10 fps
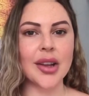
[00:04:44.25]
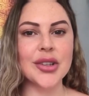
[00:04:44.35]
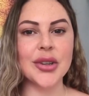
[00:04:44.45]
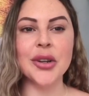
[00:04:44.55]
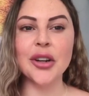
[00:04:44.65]

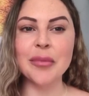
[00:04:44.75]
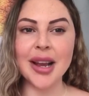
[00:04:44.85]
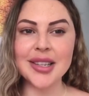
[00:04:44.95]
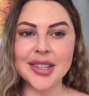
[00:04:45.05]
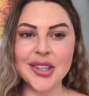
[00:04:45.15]
So, your
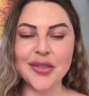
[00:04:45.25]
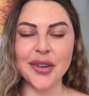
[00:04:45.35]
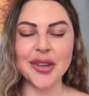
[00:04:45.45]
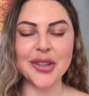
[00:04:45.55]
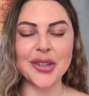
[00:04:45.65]
message
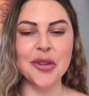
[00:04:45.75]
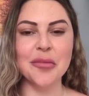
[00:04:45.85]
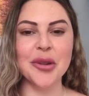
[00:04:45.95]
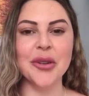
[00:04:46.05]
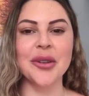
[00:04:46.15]
for this
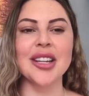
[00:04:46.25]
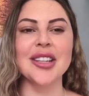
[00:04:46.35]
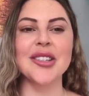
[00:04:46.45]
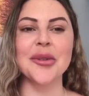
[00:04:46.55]
new moon is